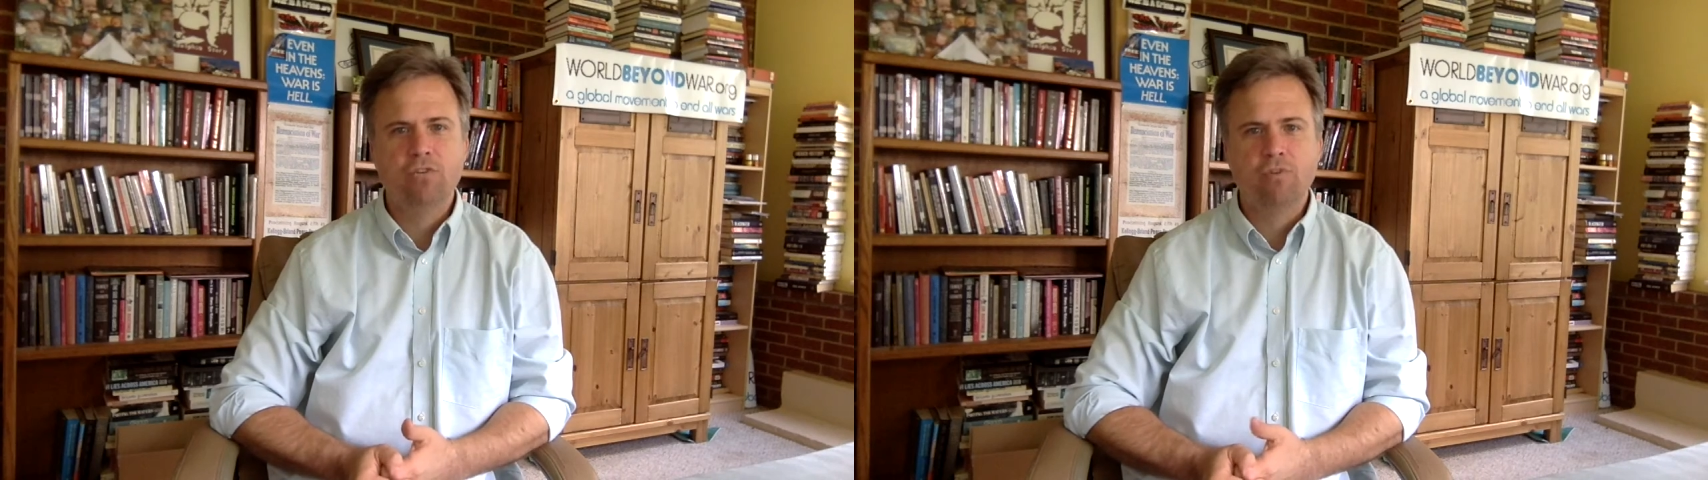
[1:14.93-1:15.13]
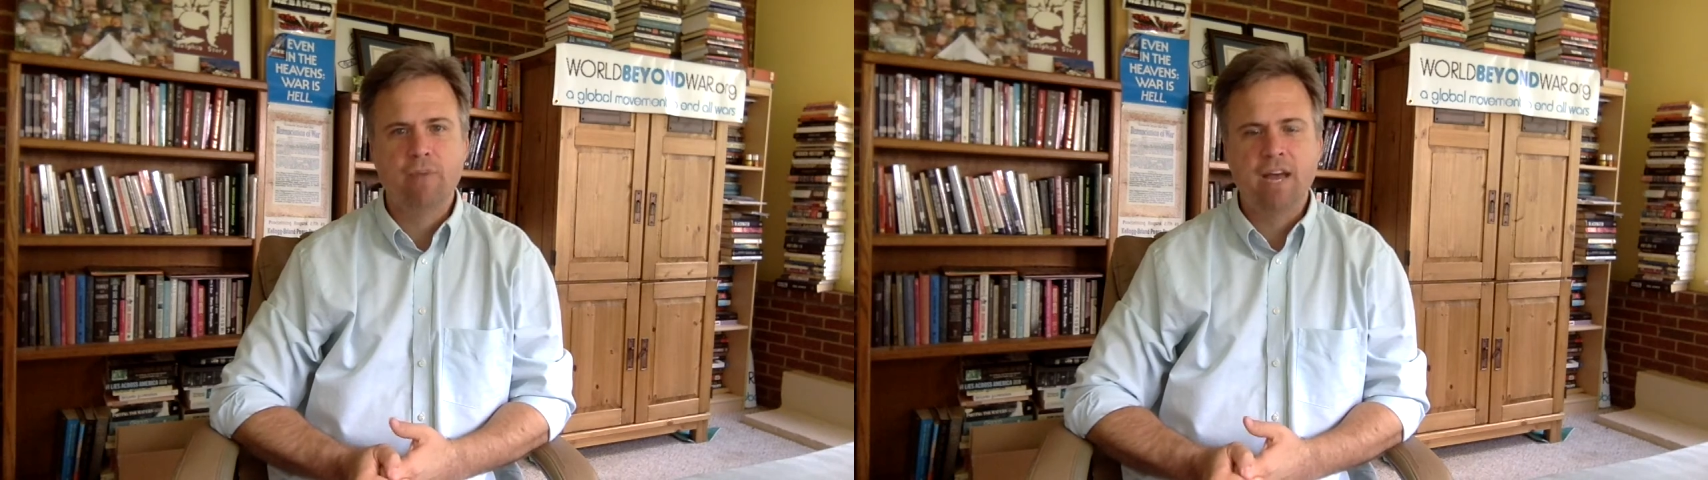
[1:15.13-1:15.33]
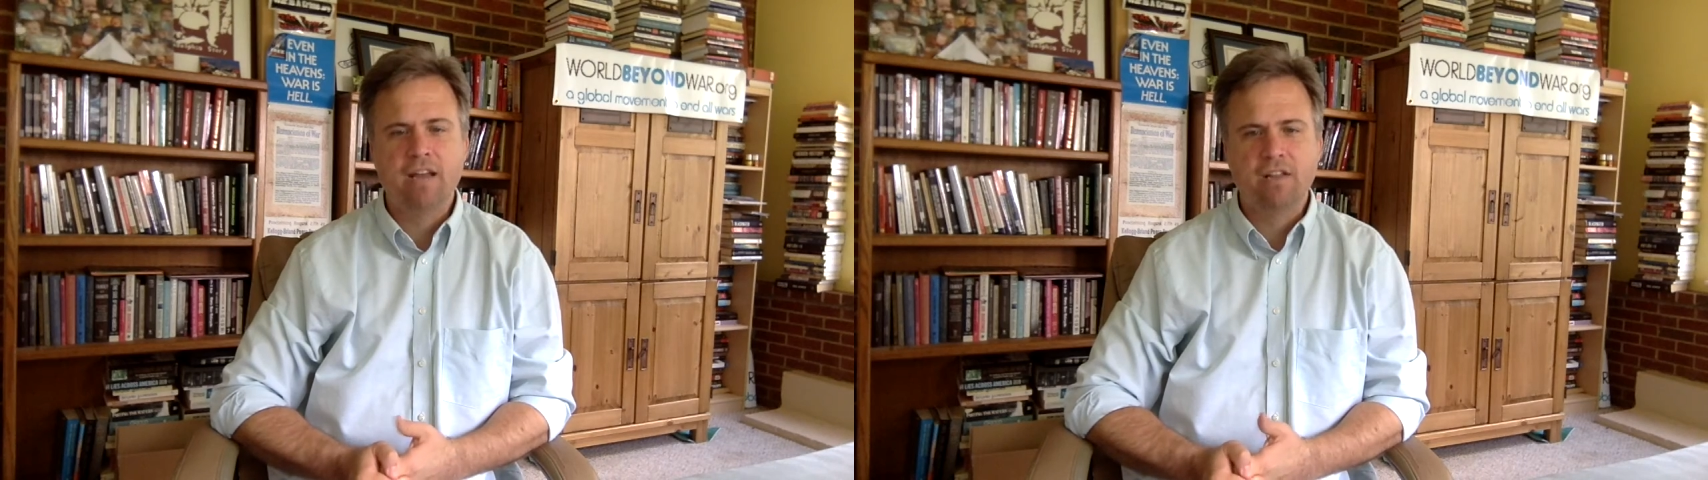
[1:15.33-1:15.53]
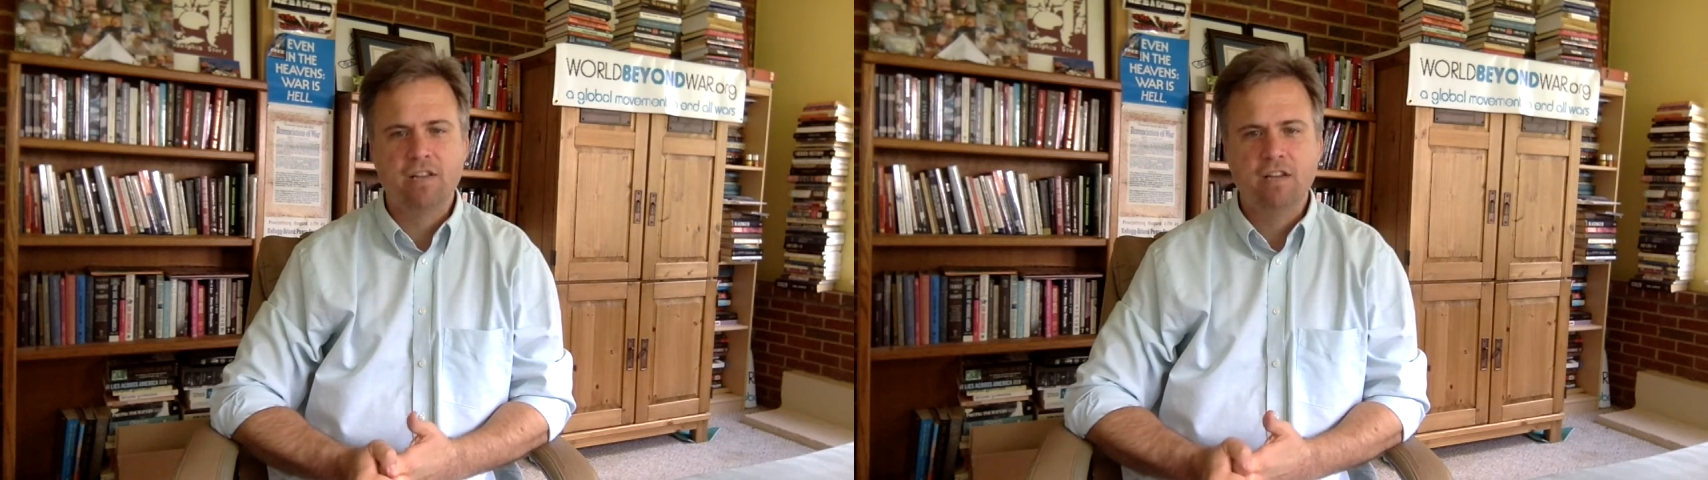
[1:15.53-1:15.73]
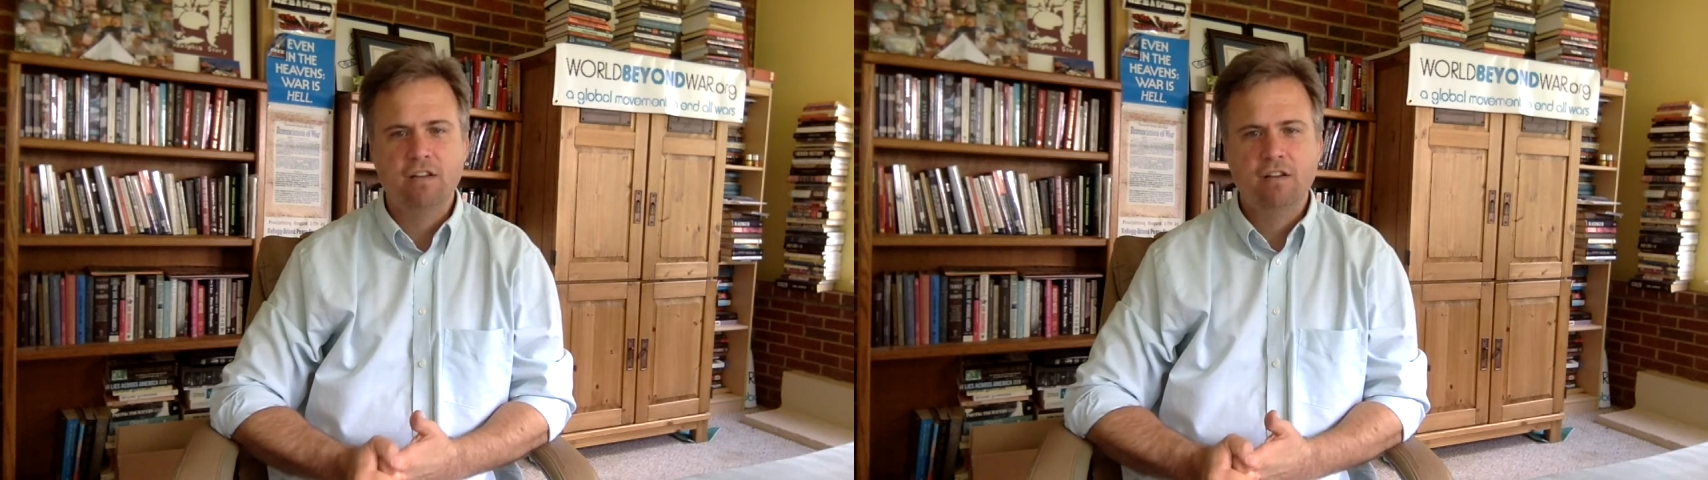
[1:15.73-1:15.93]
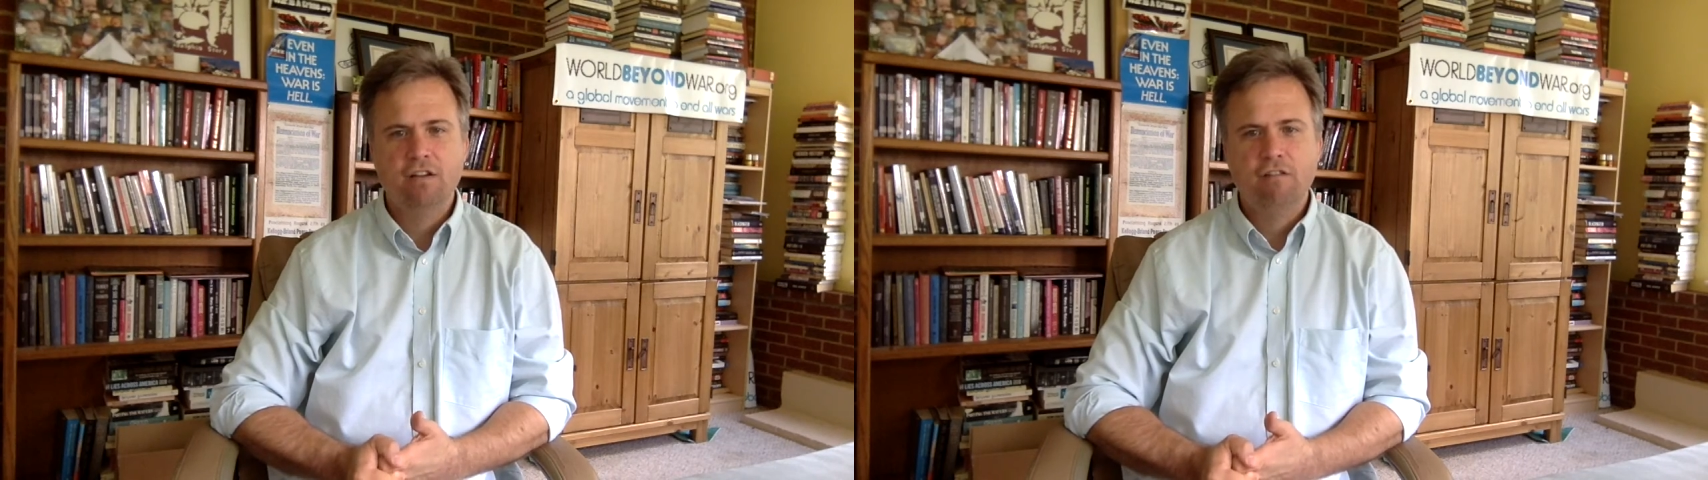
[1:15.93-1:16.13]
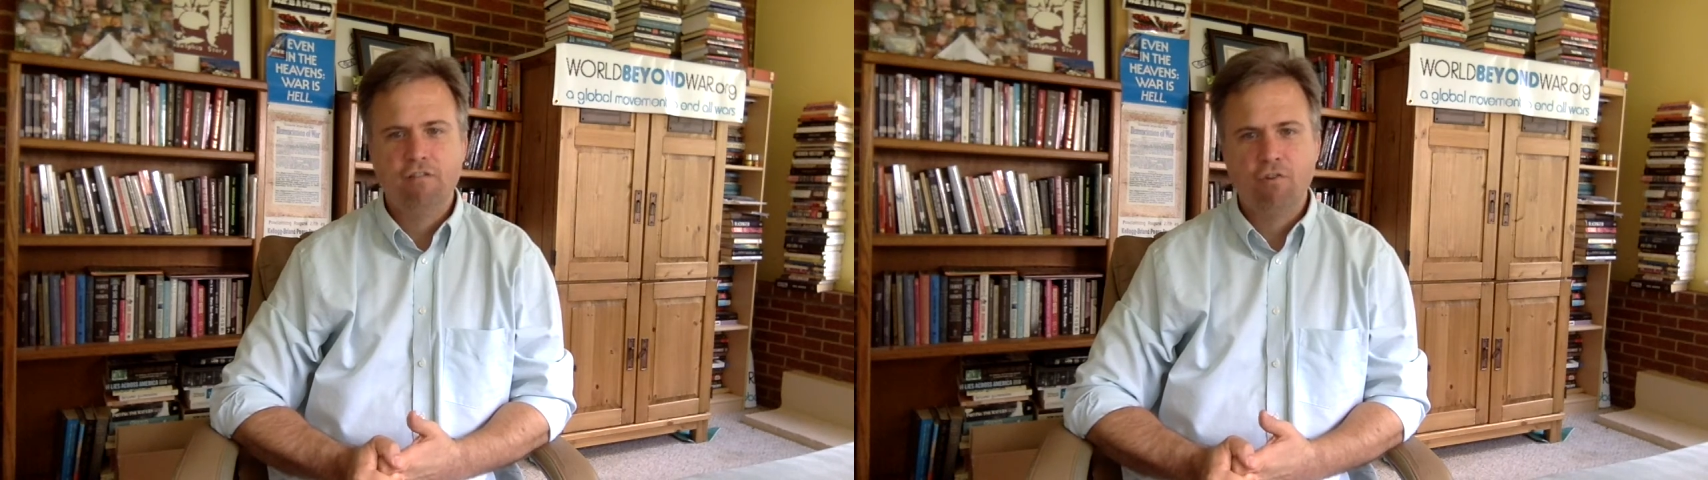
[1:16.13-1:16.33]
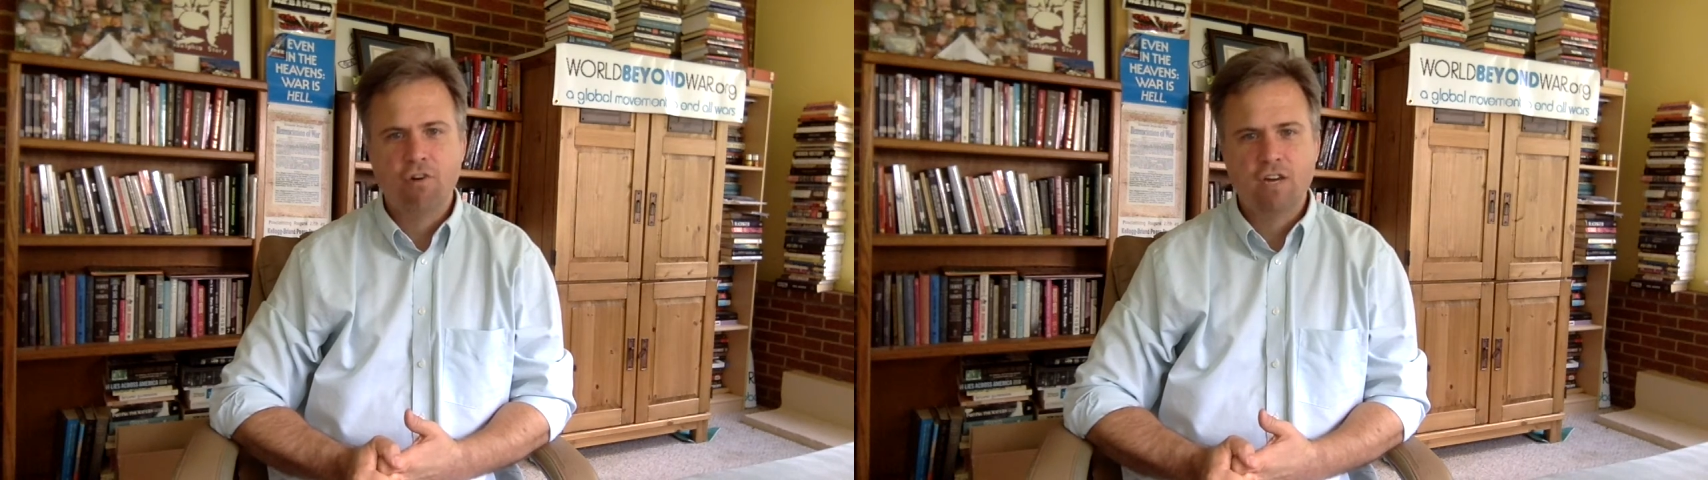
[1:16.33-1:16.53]
dramatically
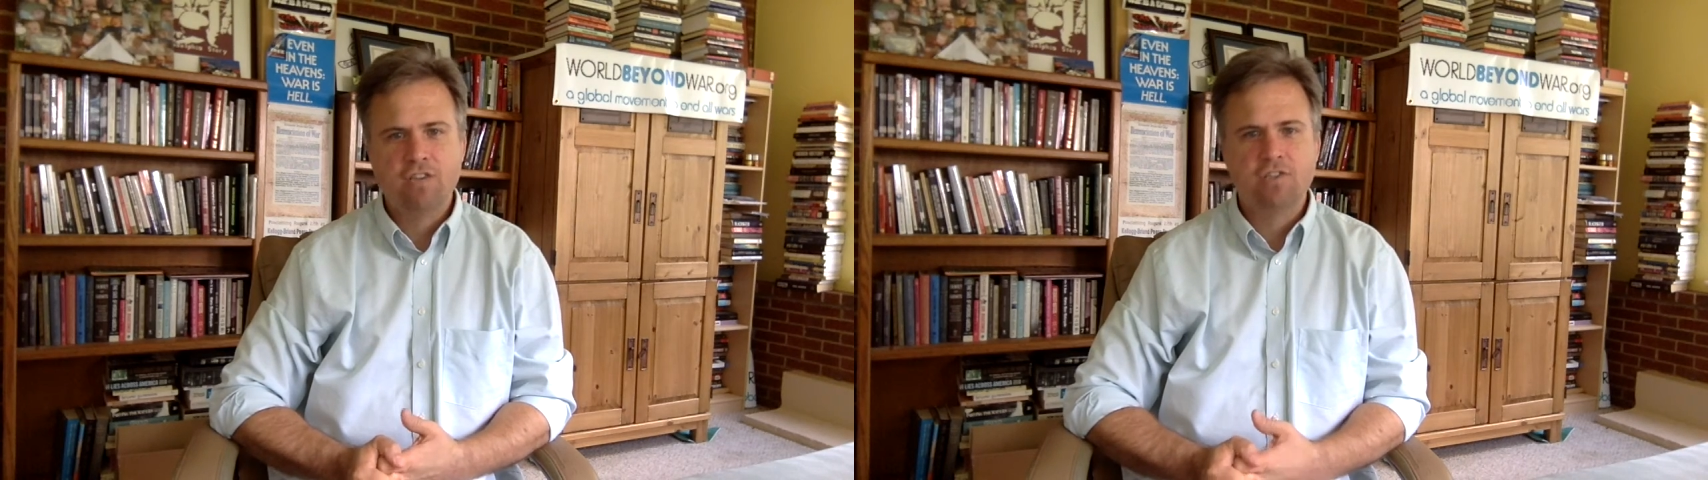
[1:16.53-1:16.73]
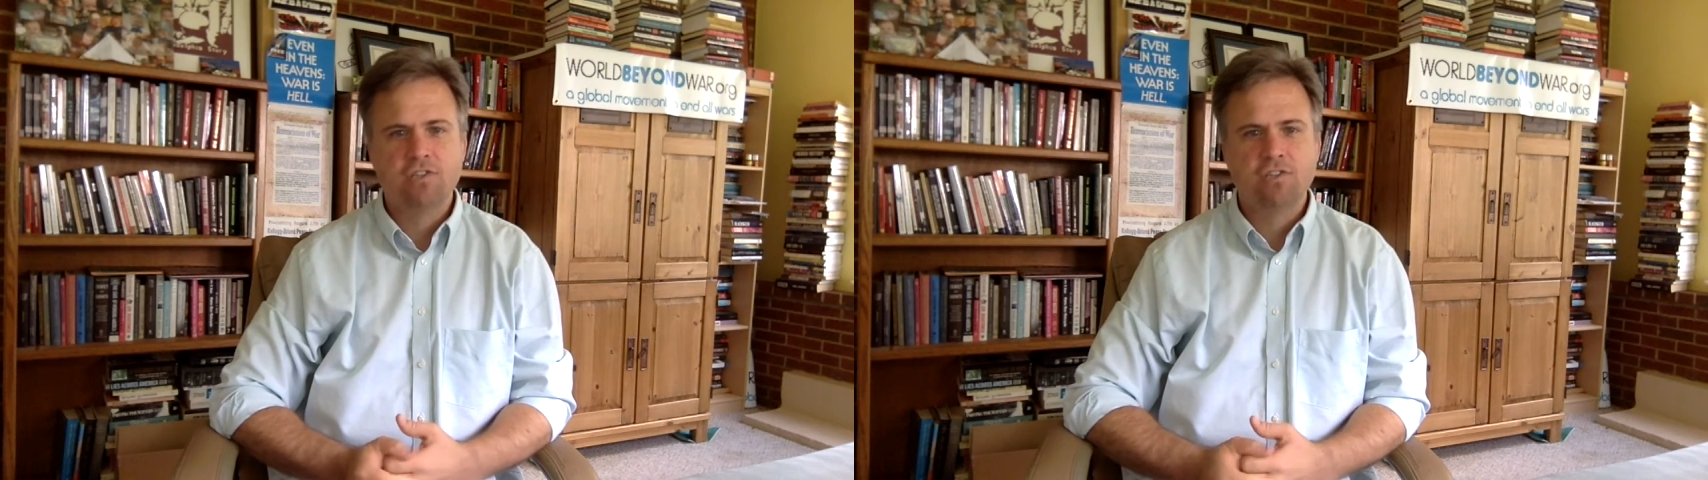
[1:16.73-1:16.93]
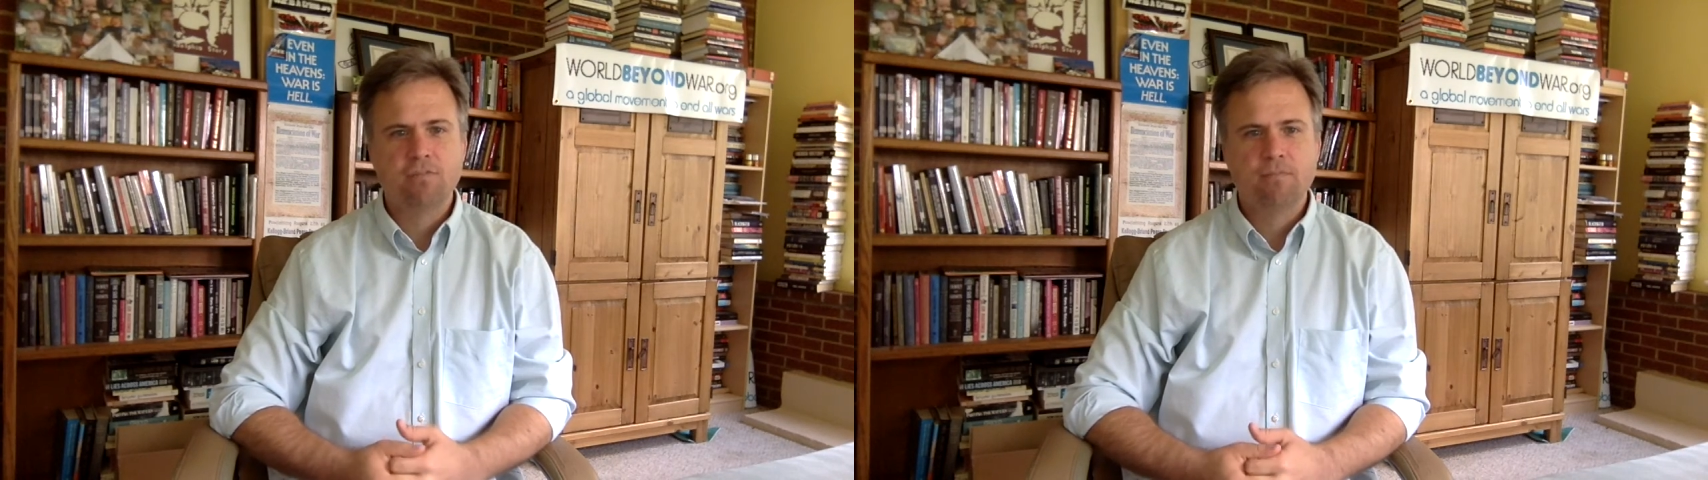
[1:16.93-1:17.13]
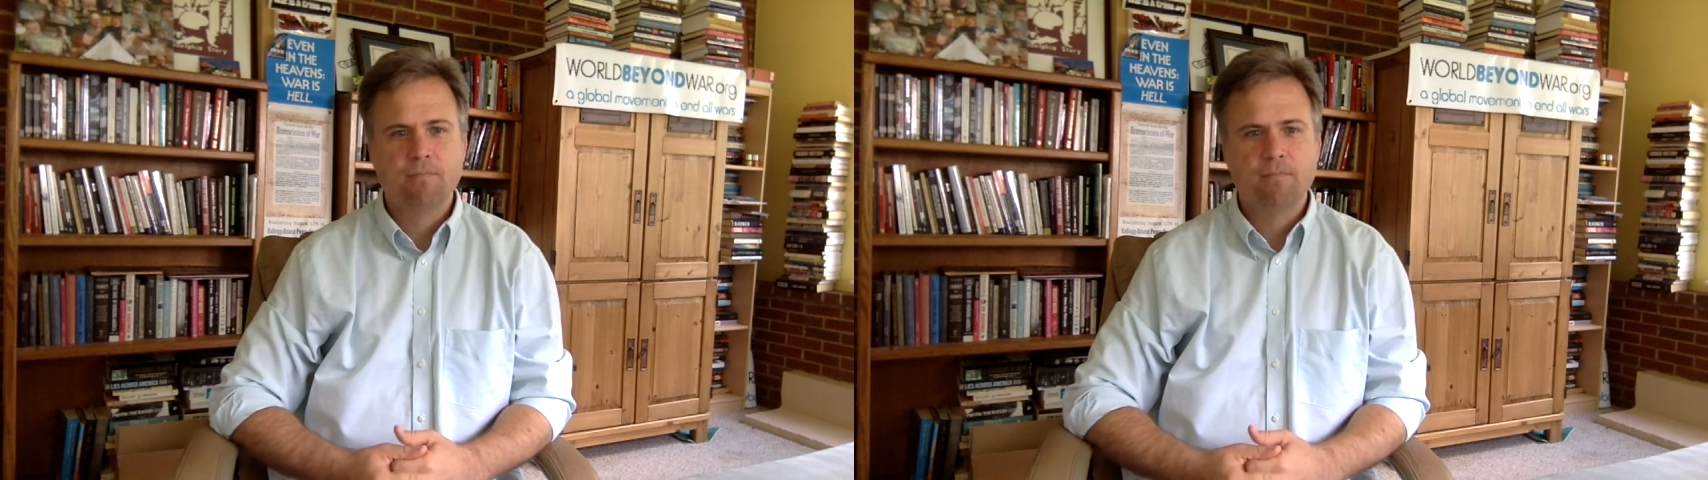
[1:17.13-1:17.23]
for ISIS.